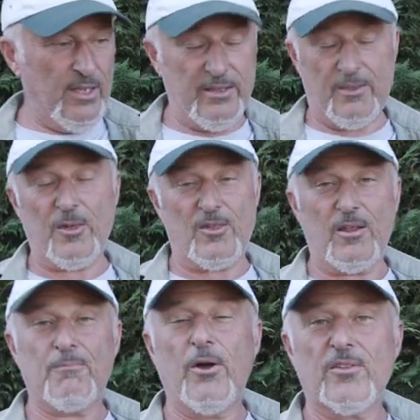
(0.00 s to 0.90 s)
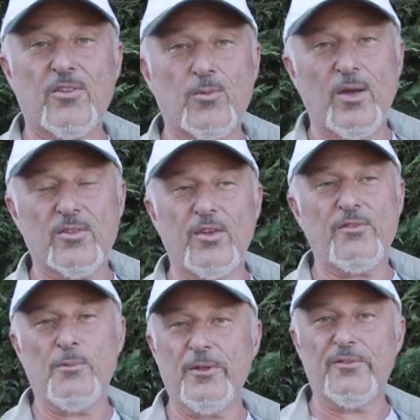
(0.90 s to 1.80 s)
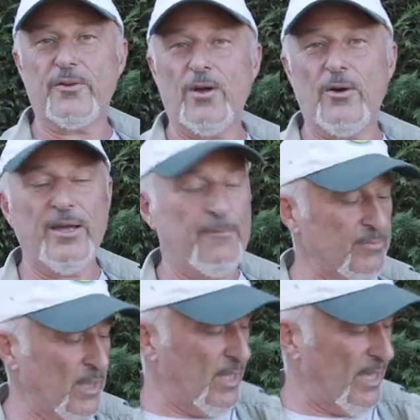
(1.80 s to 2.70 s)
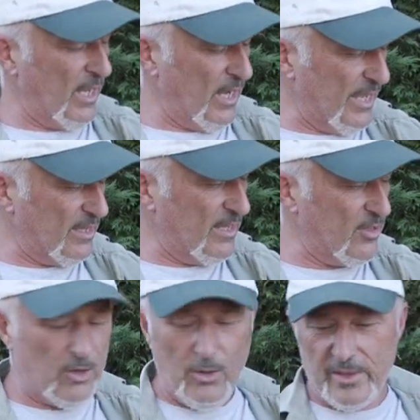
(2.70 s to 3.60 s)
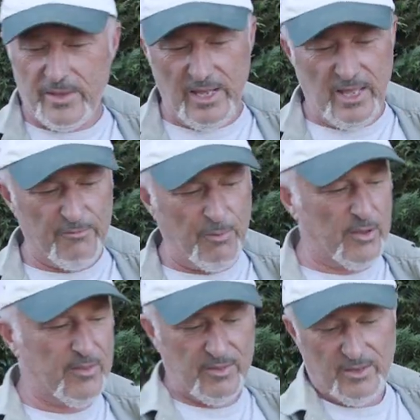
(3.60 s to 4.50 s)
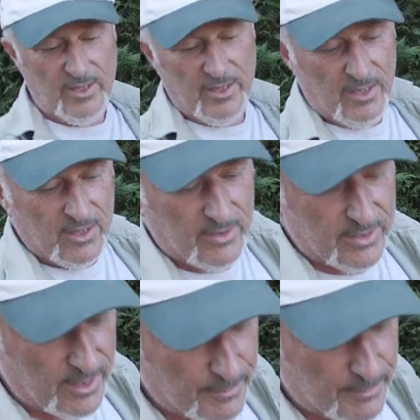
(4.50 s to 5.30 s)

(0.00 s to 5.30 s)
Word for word: and especially pots as well. So if you're a bit of a grower, a collector, you're always going to have pots. Look at